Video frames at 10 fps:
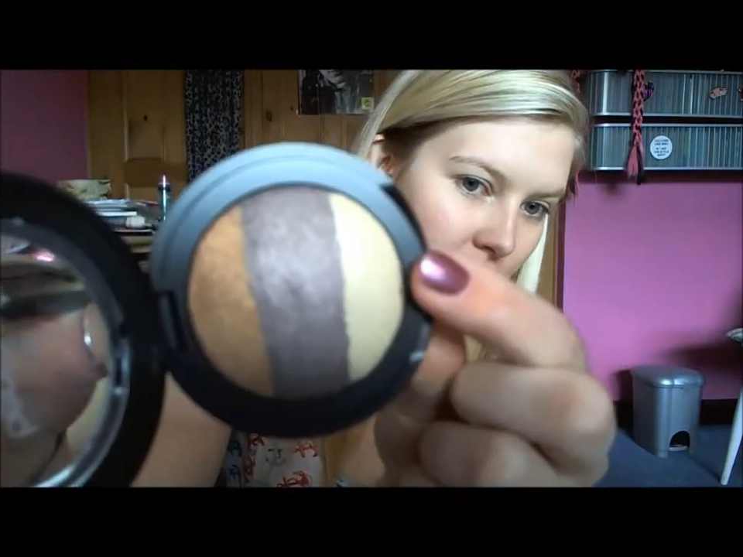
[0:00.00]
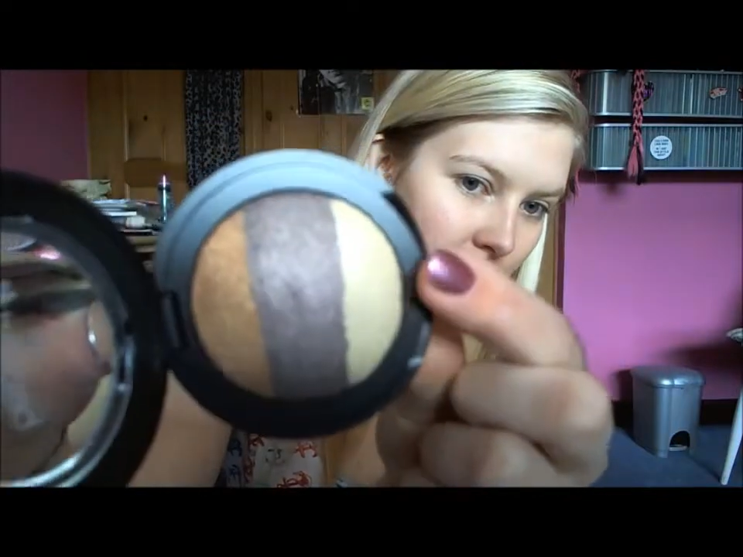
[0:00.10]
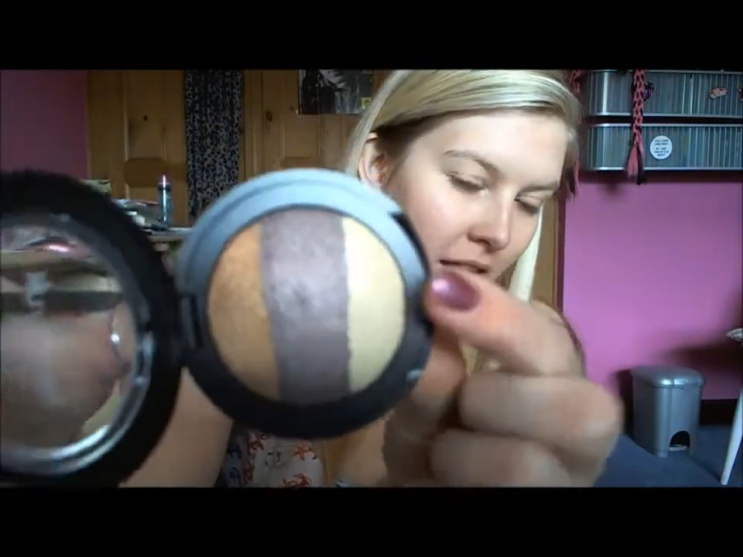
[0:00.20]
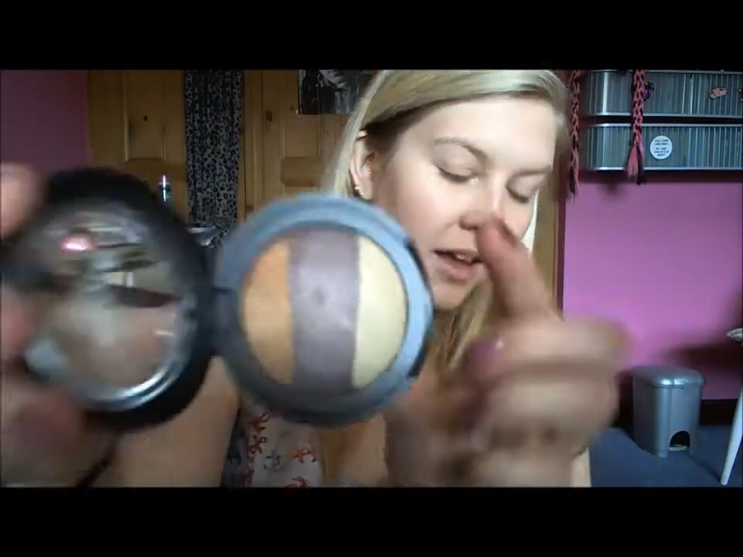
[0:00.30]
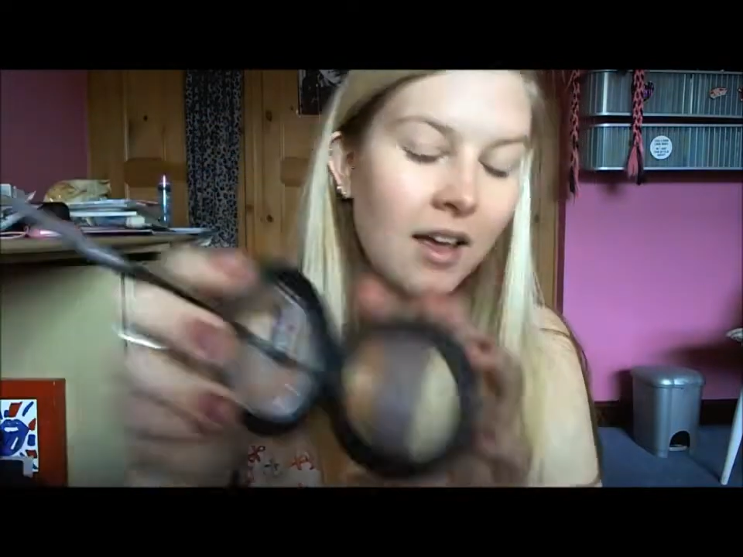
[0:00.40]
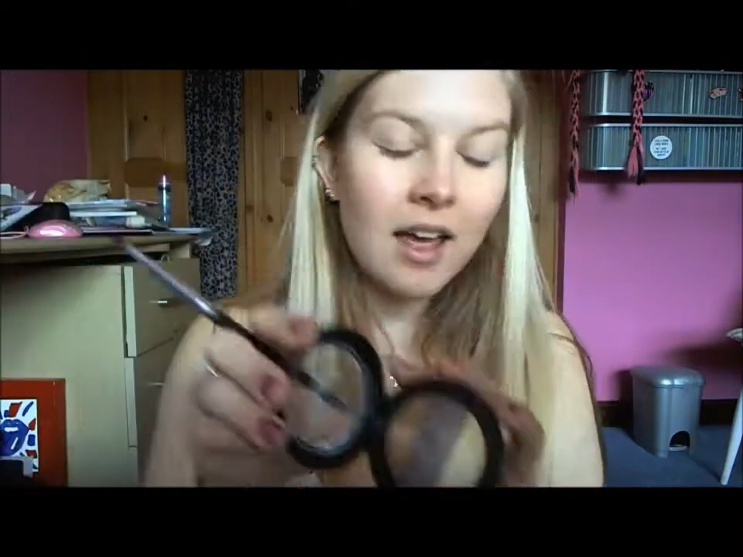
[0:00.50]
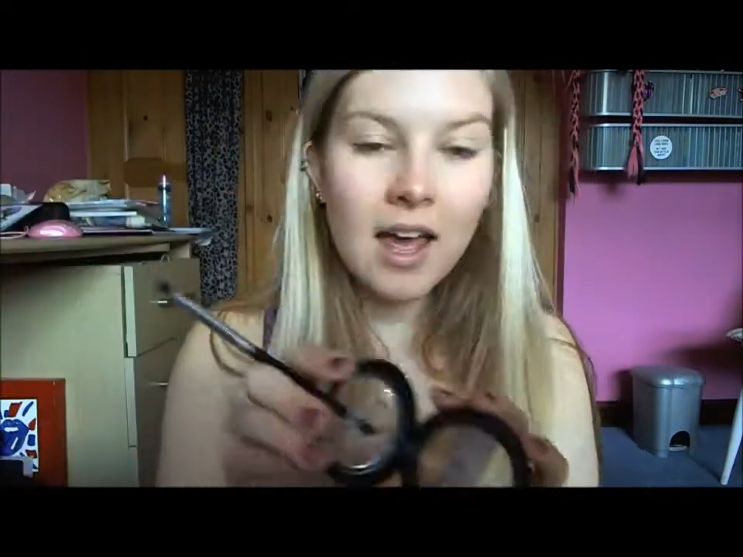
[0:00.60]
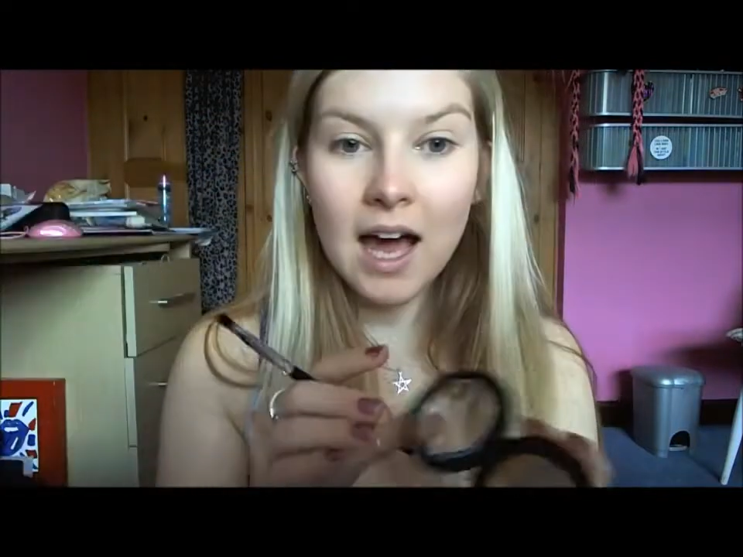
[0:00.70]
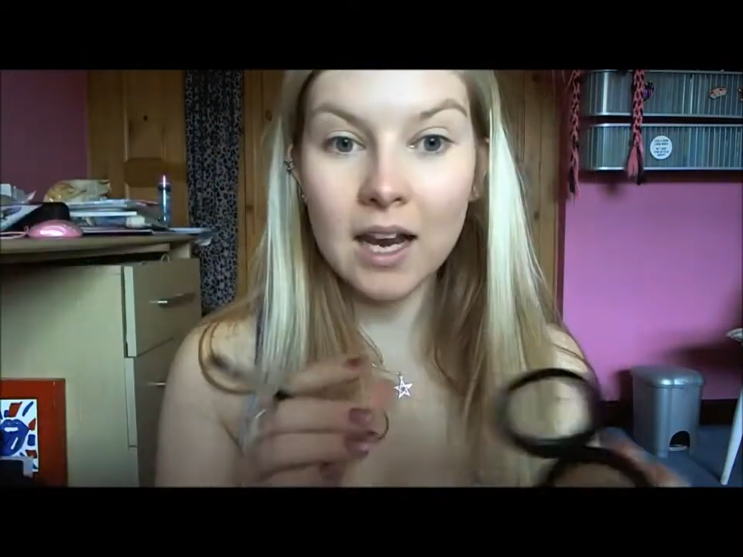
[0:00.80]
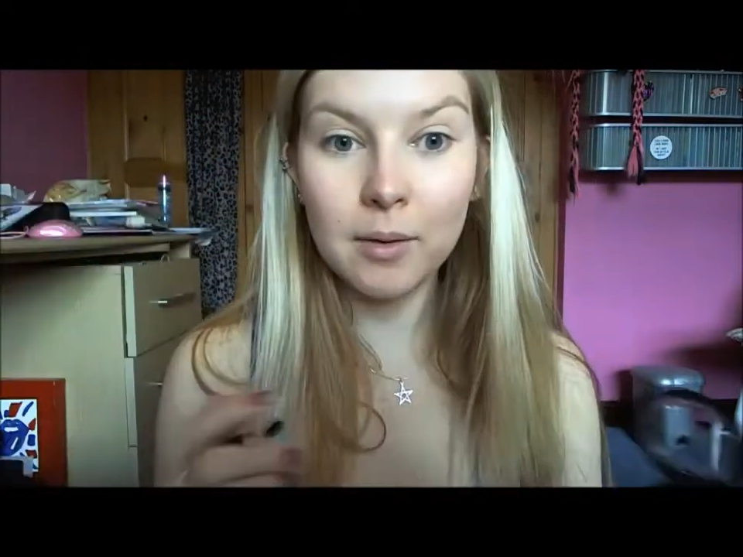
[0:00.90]
colour
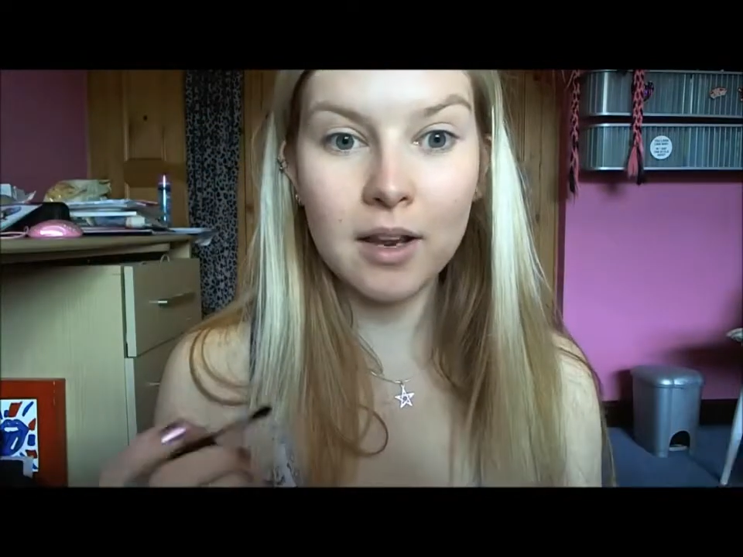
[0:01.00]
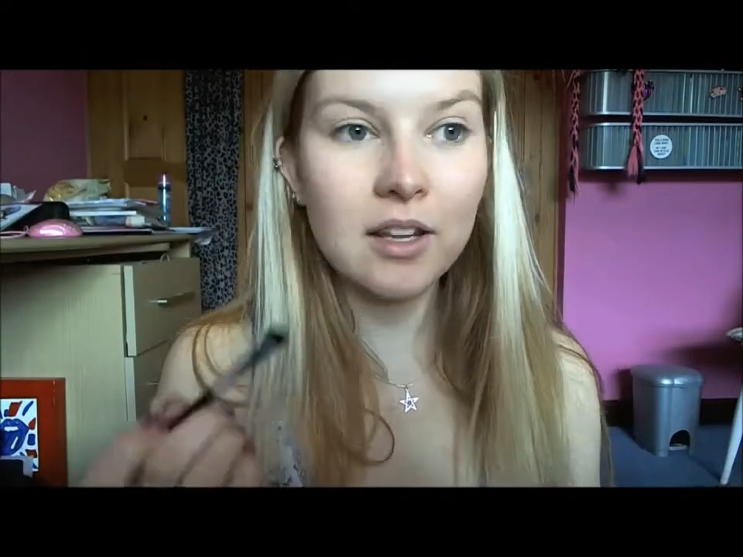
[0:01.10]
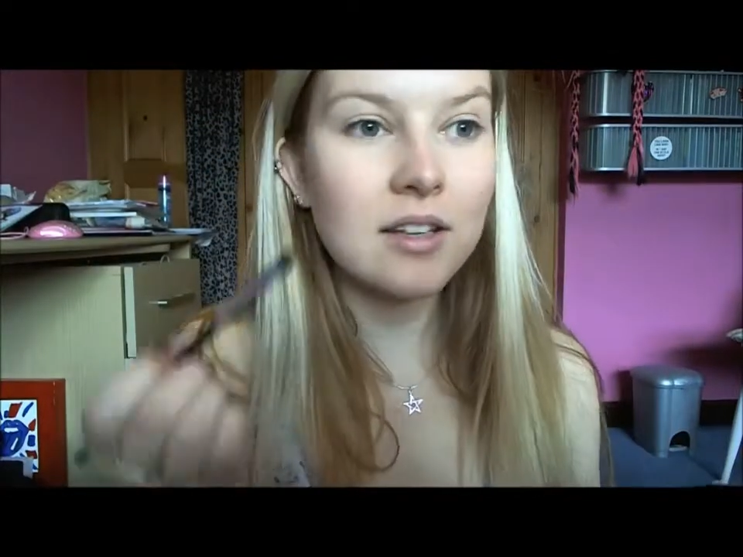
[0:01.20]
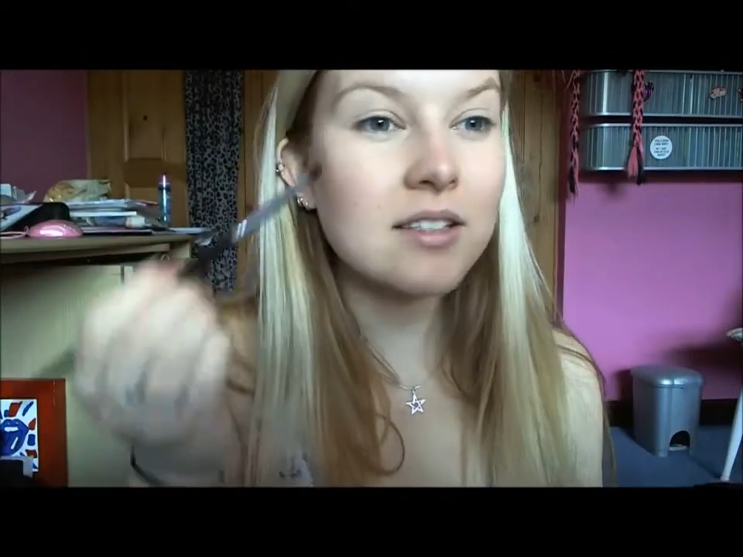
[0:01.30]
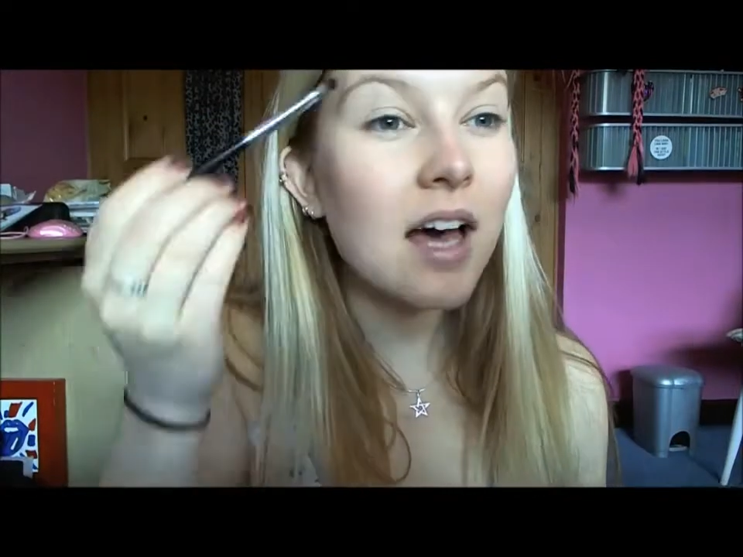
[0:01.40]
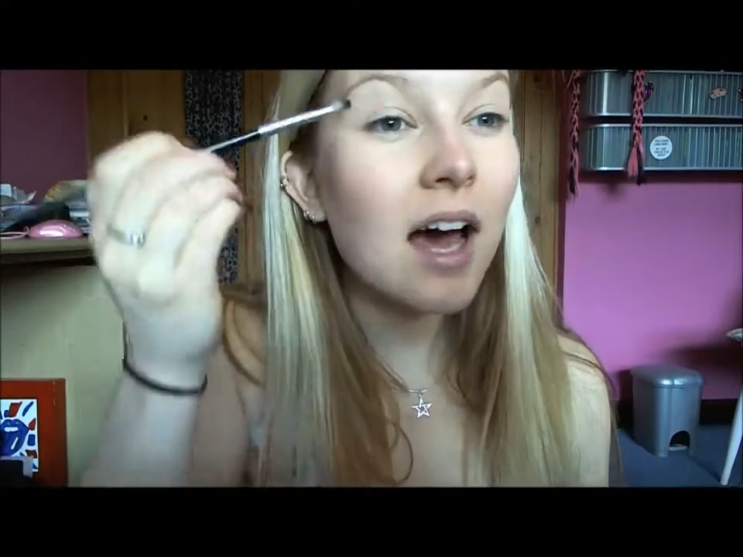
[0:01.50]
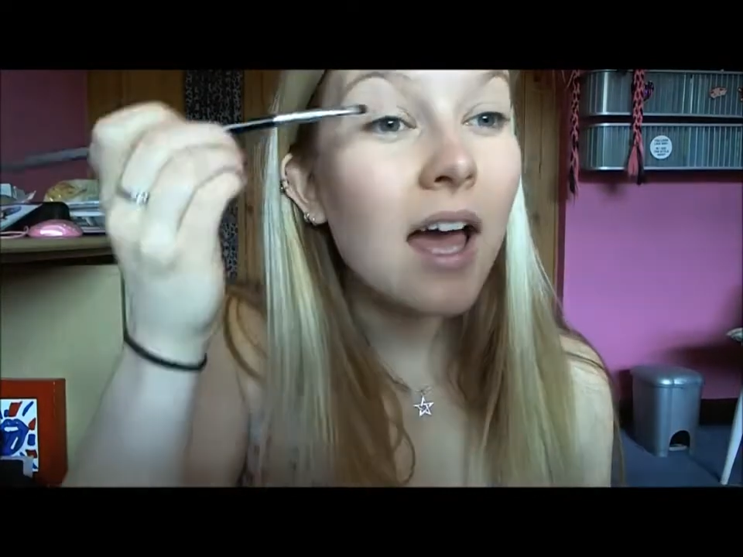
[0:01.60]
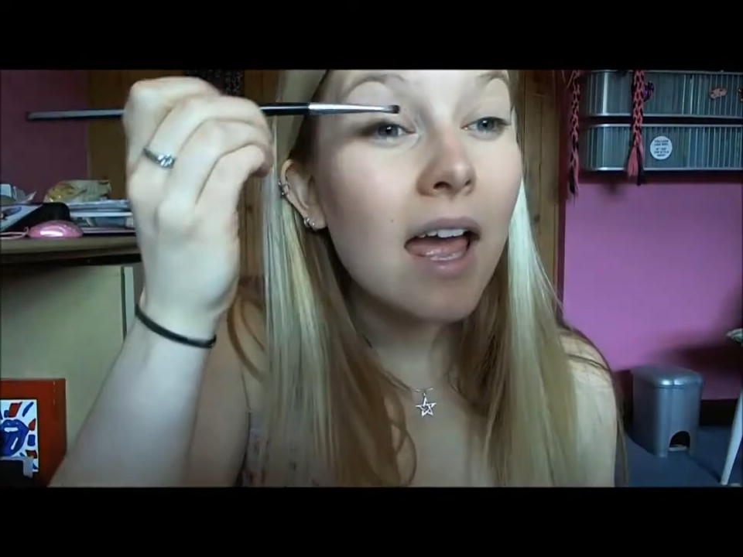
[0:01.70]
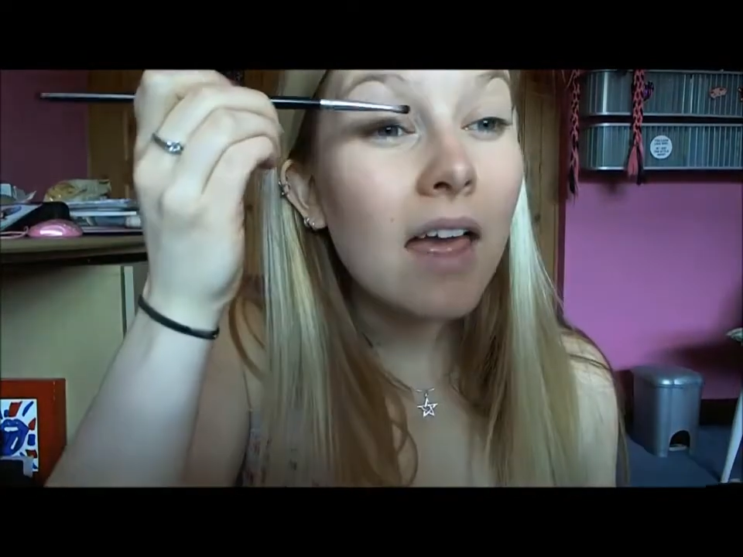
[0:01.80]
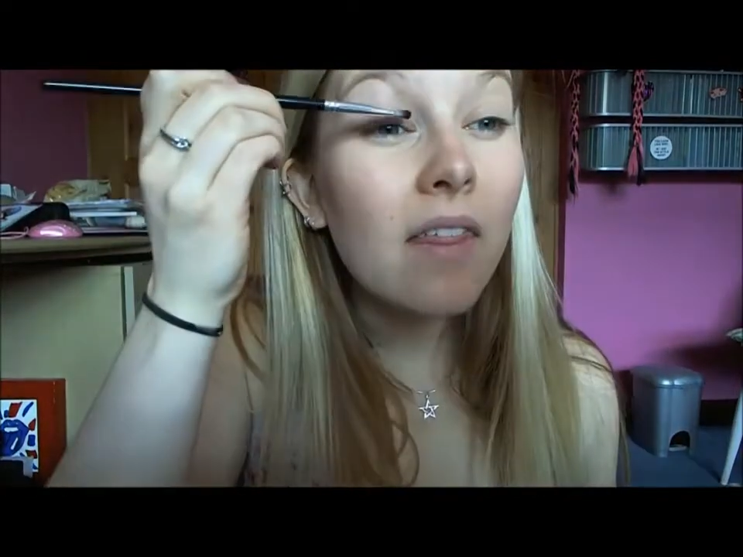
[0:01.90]
and I'm going to use that
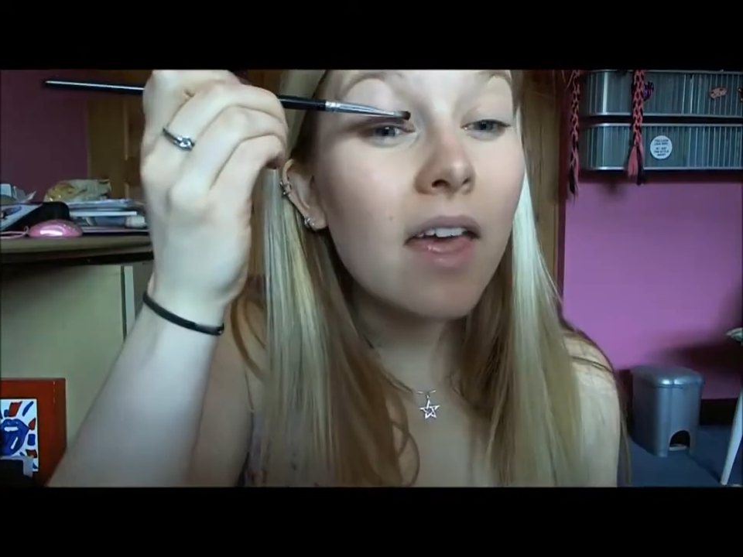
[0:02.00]
in the